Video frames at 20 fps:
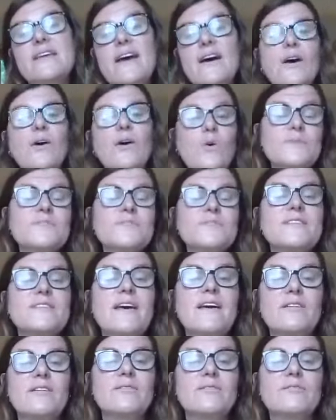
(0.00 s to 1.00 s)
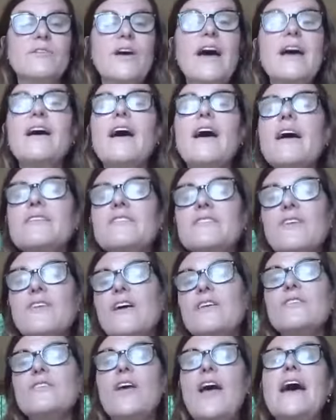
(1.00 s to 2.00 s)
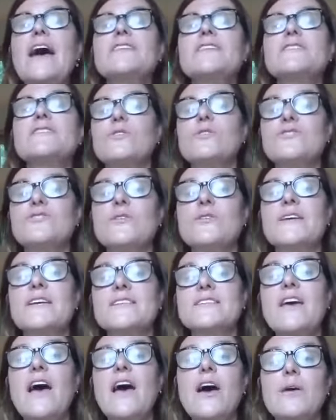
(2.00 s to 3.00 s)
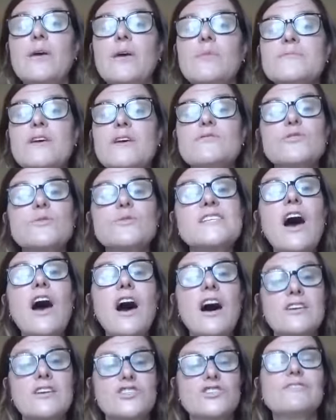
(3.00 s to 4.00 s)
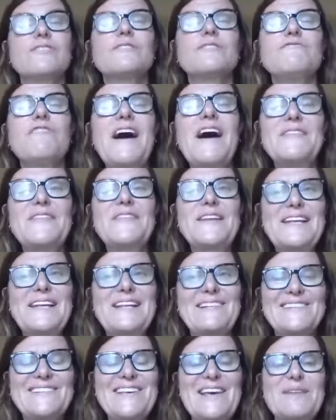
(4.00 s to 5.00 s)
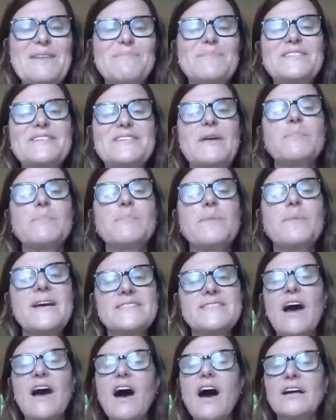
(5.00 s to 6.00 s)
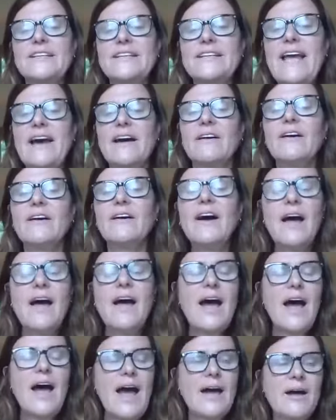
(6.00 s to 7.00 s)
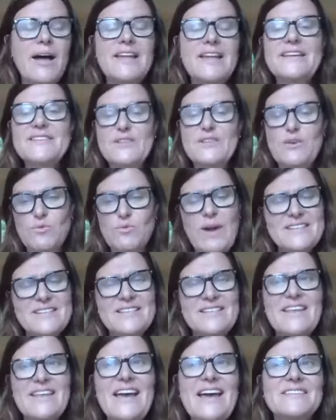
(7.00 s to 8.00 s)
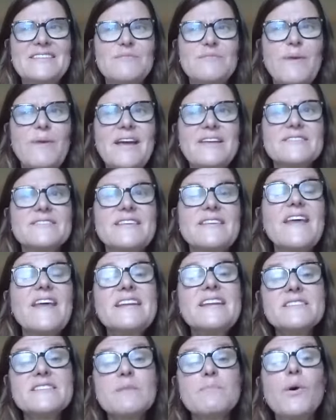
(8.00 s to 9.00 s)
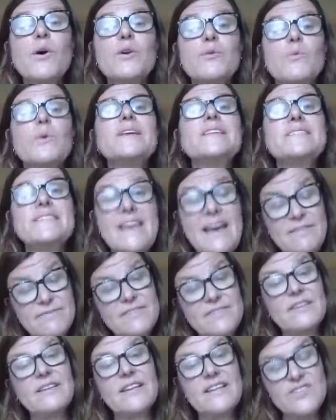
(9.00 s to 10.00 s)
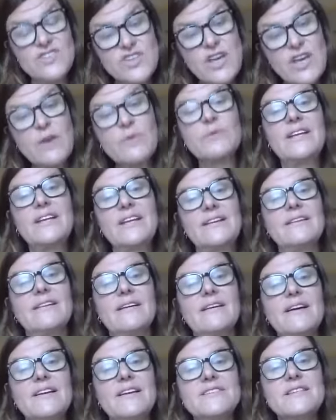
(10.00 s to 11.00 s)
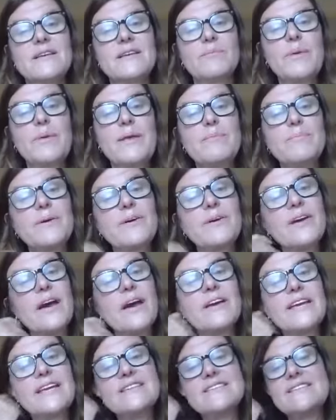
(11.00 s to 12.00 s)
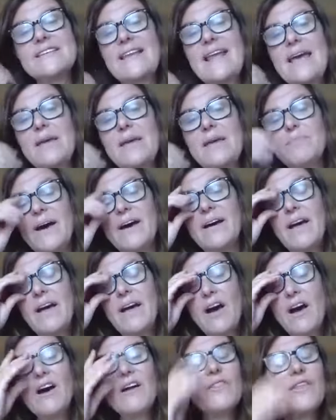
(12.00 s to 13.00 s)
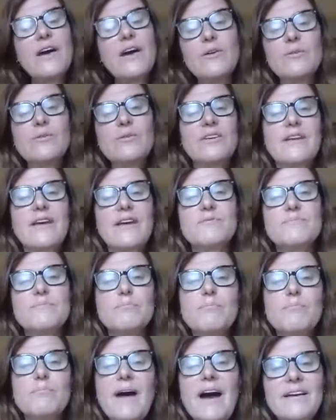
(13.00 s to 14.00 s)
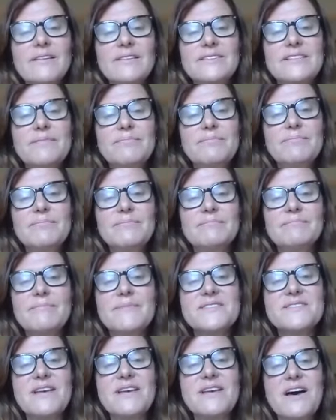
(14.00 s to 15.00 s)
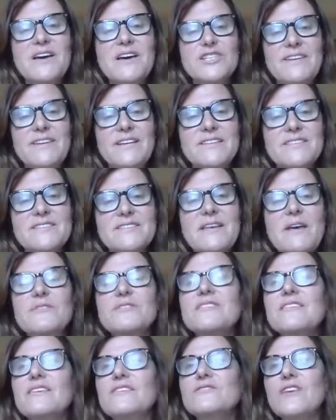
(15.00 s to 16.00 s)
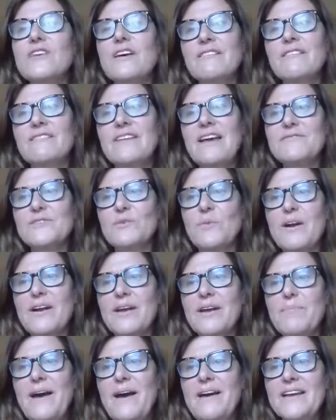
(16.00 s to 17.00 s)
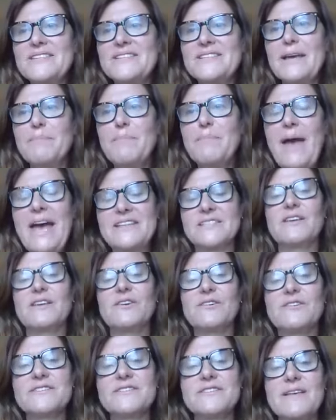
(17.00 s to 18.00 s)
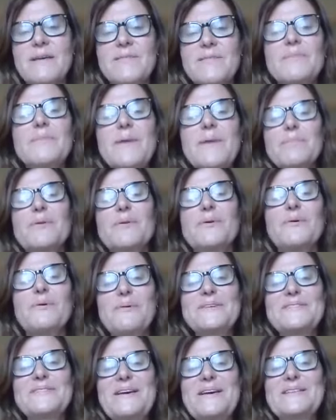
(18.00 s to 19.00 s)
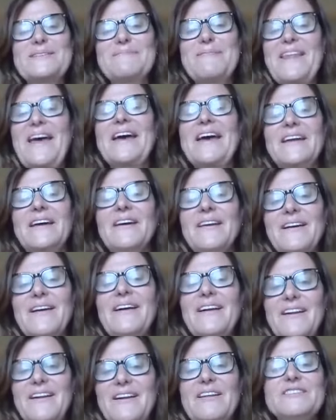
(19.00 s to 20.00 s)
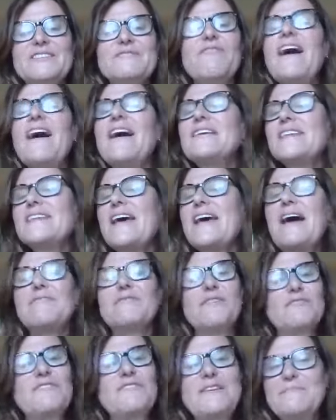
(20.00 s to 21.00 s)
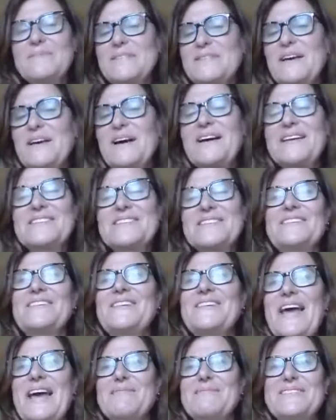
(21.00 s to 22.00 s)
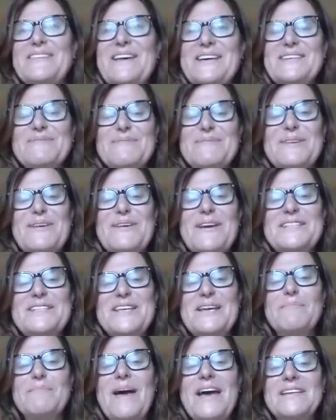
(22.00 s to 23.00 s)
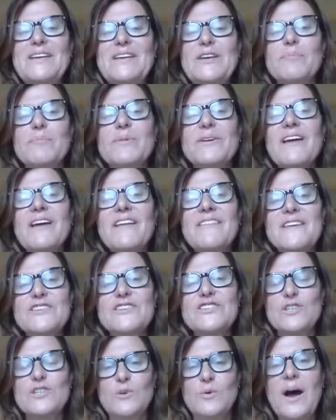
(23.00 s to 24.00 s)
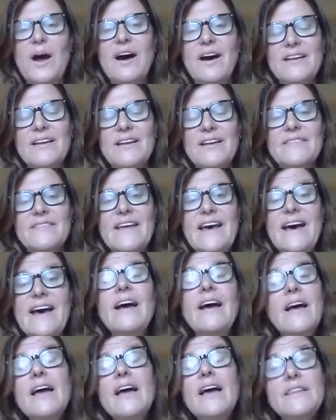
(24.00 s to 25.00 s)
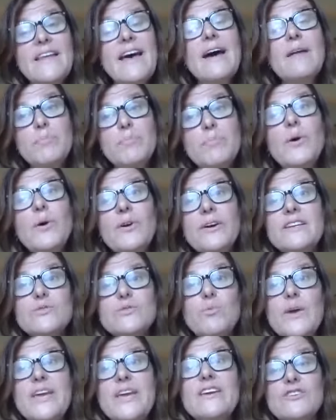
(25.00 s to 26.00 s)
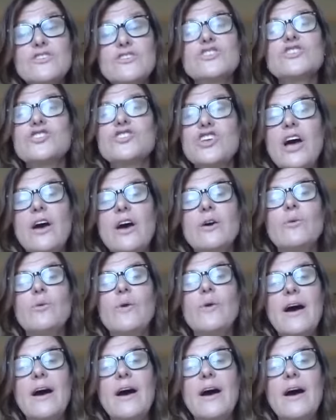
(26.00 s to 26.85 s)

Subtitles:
Also, as you're doing it at home, don't do it hard. You can find the little dip, but don't press it hard now, unless you're right at the end of pregnancy. That is a point we definitely don't needle until people are going into labor, although, you know, mild massage of it. So you don't have to worry about getting a pedicure or something. People always ask me that. It's fine to have your feet massaged and your leg massaged when you're getting a pedicure, but nothing too hard there. That point we could show